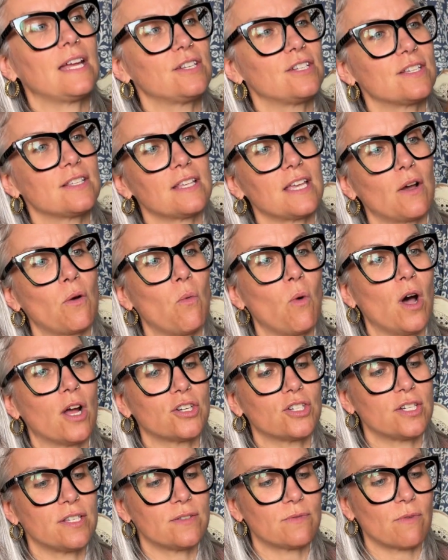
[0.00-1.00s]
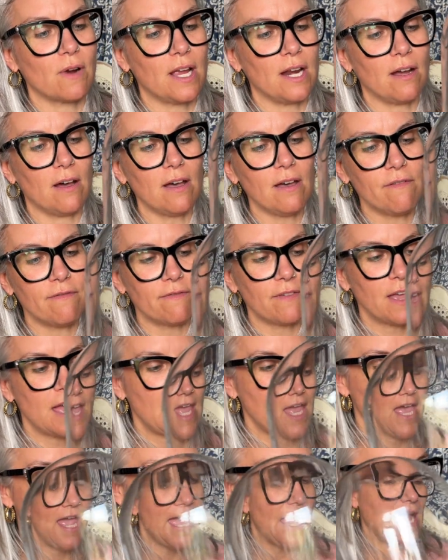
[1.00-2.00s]
just like washes right off.
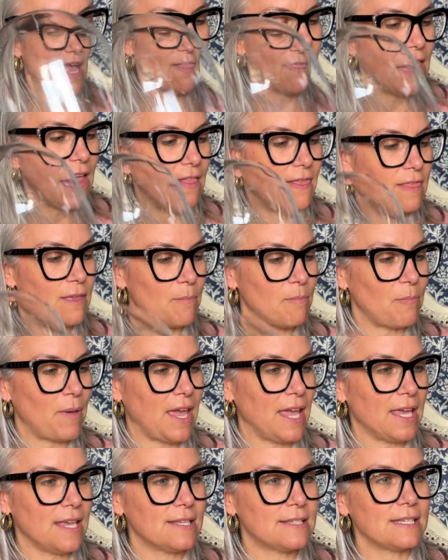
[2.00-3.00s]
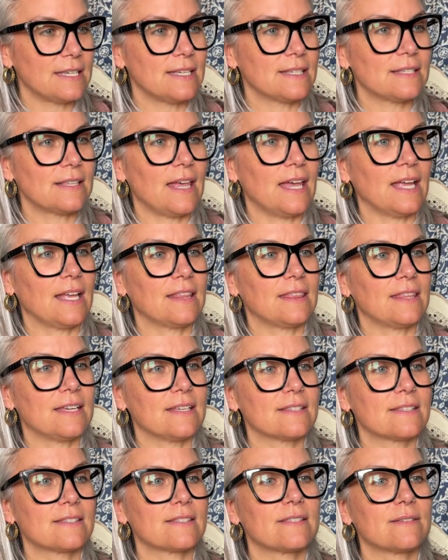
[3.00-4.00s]
And then the base is like
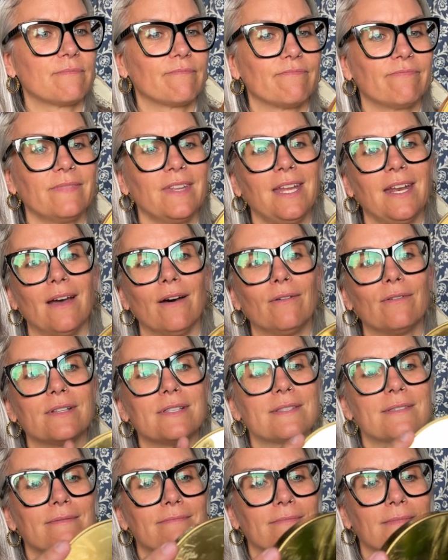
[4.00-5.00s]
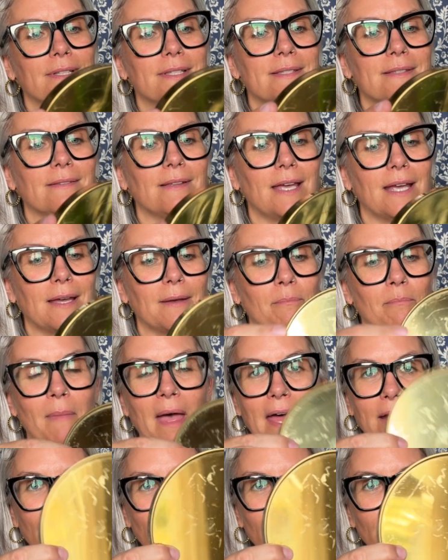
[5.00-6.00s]
this, it's like
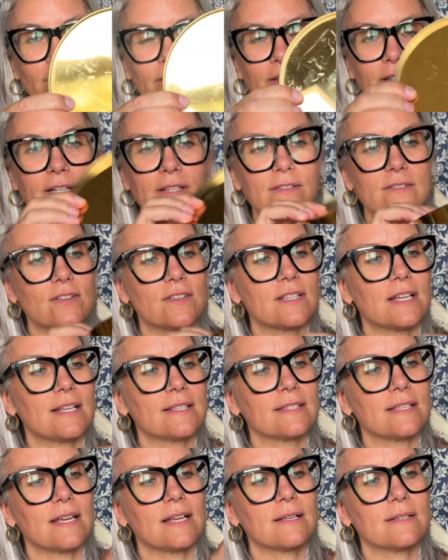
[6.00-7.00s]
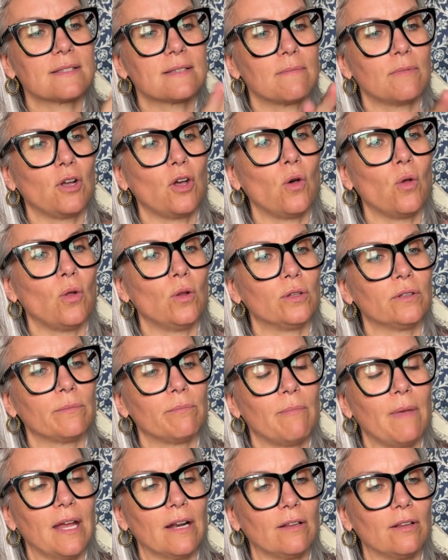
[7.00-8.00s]
metal. It just has like some gold
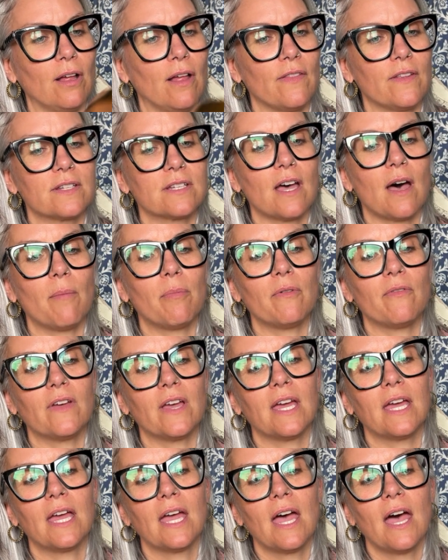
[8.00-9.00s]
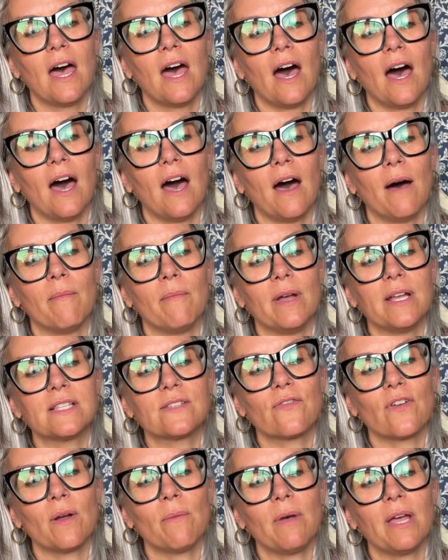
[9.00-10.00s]
metal on the top of it. It's
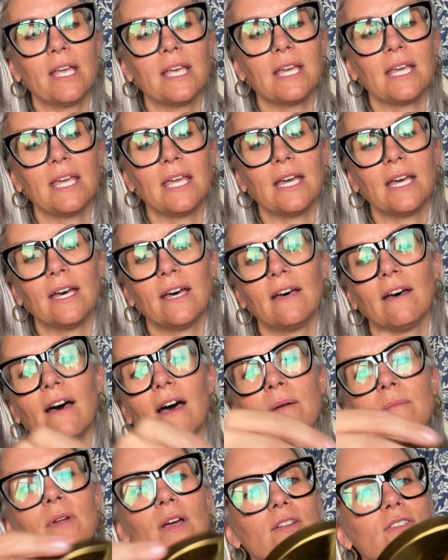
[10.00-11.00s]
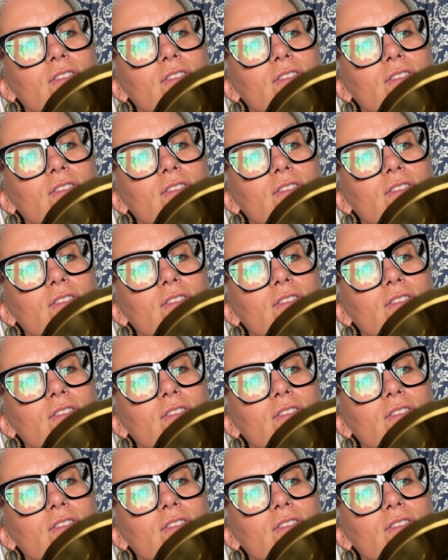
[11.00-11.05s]
from IKEA. I'm not